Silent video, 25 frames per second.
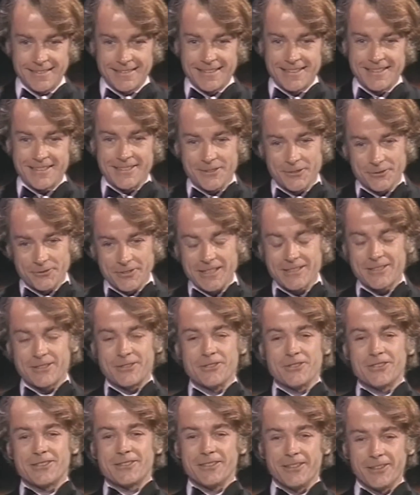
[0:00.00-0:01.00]
Sylvester
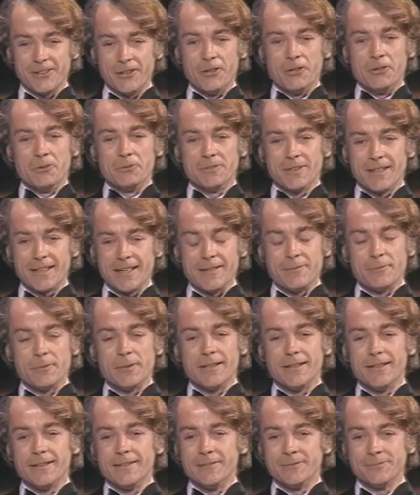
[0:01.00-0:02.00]
Stallone gave
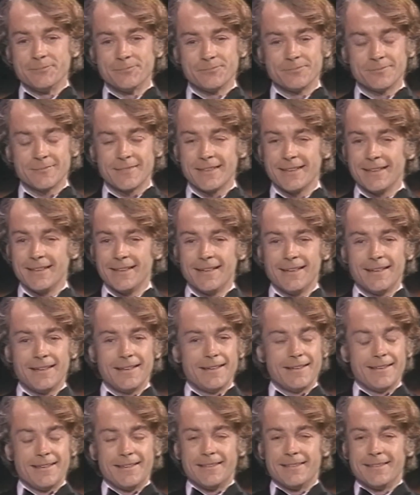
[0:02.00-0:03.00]
me
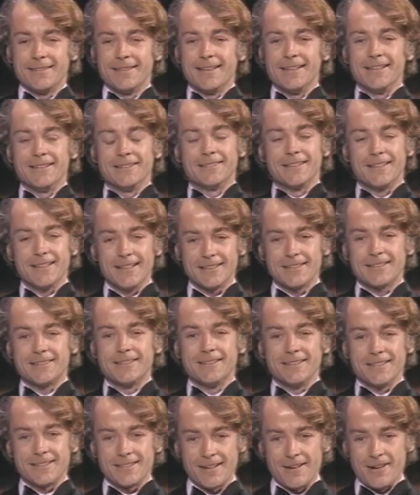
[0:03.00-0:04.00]
his guts and
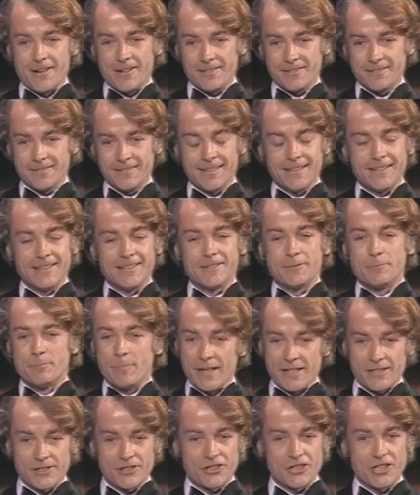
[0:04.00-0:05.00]
his heart and his
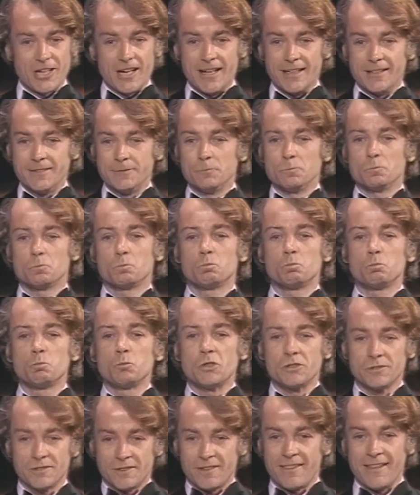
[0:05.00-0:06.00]
best shot.
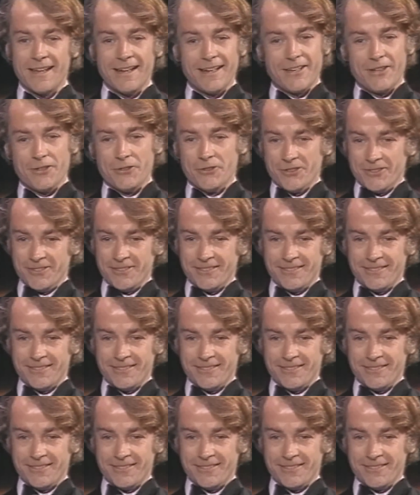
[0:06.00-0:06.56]
Thank you.